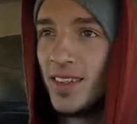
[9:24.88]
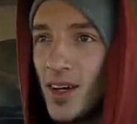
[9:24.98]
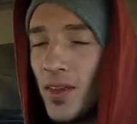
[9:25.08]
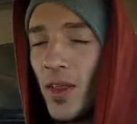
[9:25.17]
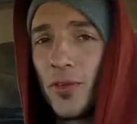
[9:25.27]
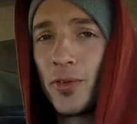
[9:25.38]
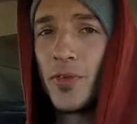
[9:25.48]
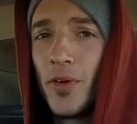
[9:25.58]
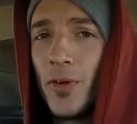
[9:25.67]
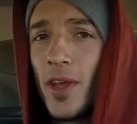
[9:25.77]
Although the free
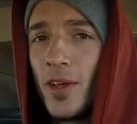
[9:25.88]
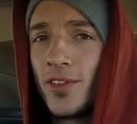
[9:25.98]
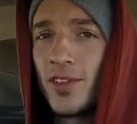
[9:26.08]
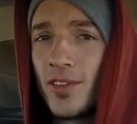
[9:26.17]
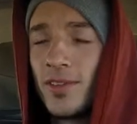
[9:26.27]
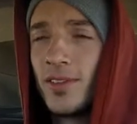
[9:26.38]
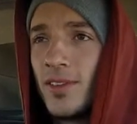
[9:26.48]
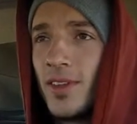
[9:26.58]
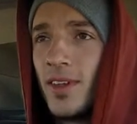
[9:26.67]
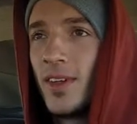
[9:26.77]
food does
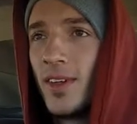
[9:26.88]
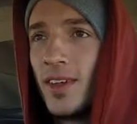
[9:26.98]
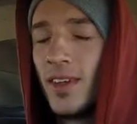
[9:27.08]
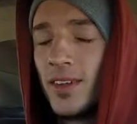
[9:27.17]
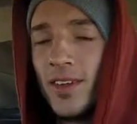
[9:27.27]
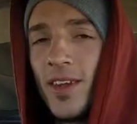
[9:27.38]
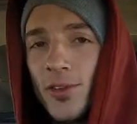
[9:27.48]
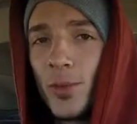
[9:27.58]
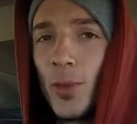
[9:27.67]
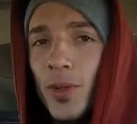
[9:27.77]
does
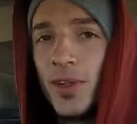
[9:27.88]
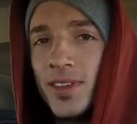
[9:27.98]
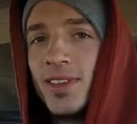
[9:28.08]
rule.